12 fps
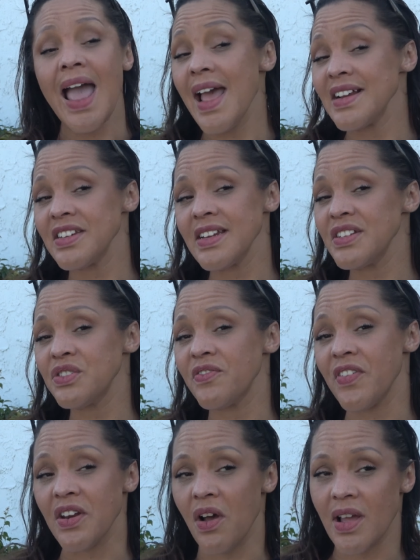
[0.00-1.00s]
a death I actually sentence.
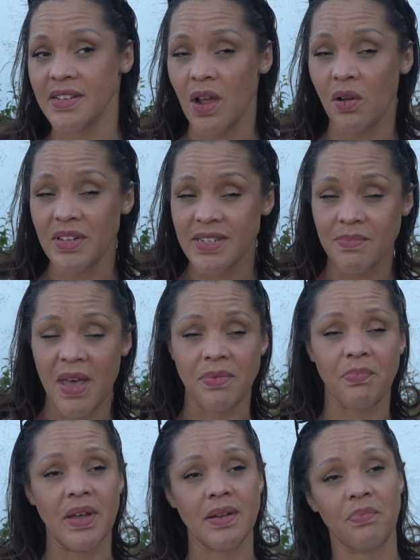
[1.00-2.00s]
Didn't do fentanyl. I did, only did
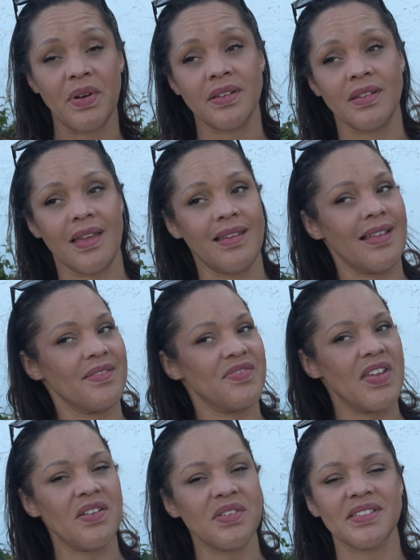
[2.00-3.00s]
meth, but but uh, yeah,
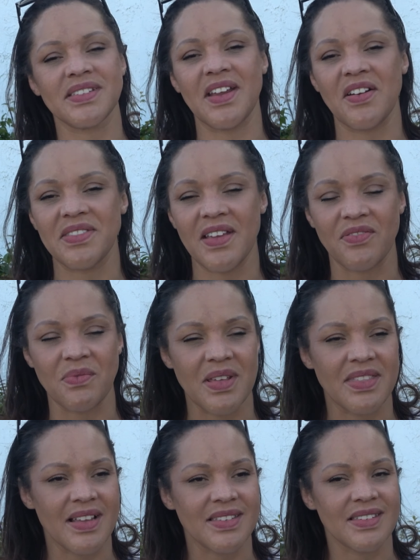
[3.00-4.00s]
fentanyl is a scary thing for
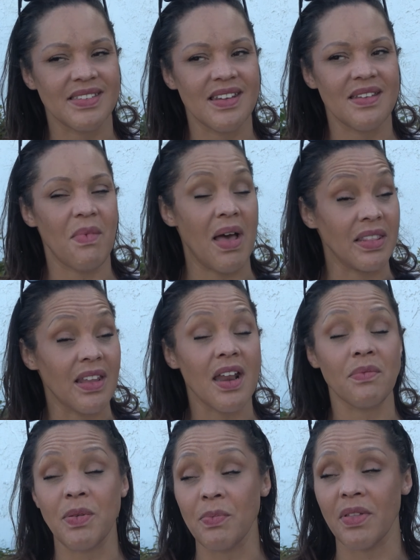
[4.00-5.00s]
me. That's not, a
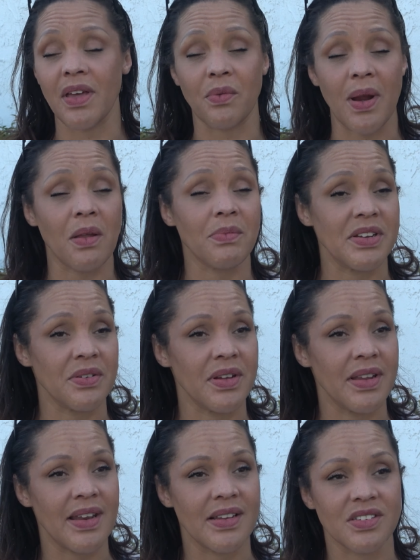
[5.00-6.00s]
lot of people around me do
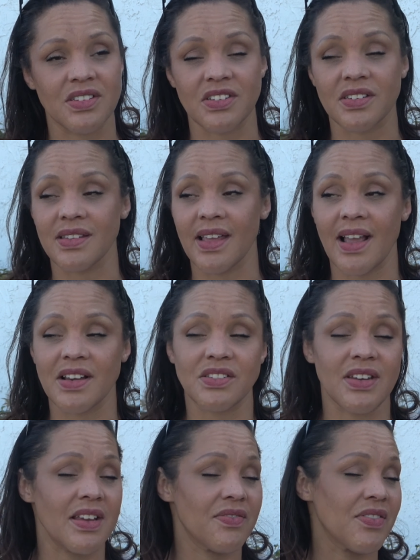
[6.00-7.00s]
it, and it's yeah. just like I
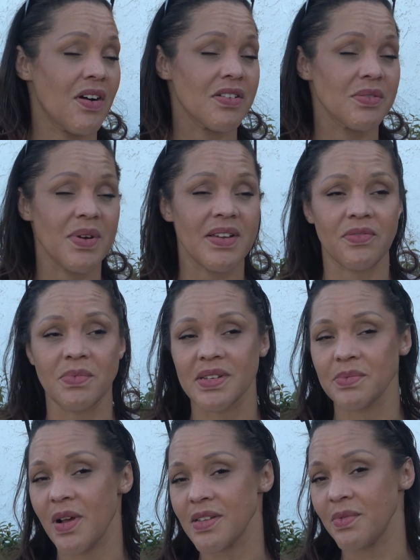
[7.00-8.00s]
stay as far away from
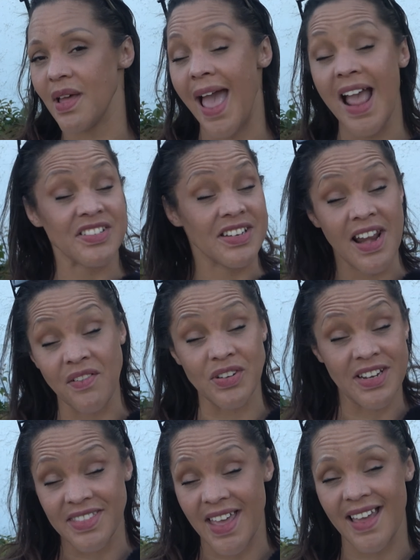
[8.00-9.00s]
it as possible. I actually
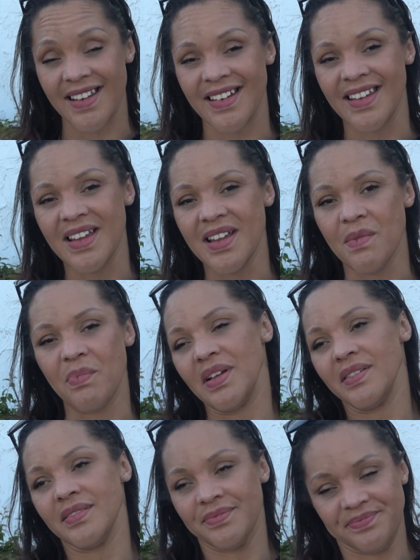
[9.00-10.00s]
never did that,
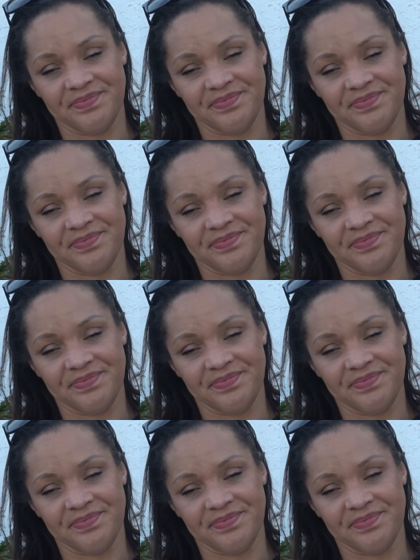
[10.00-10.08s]
but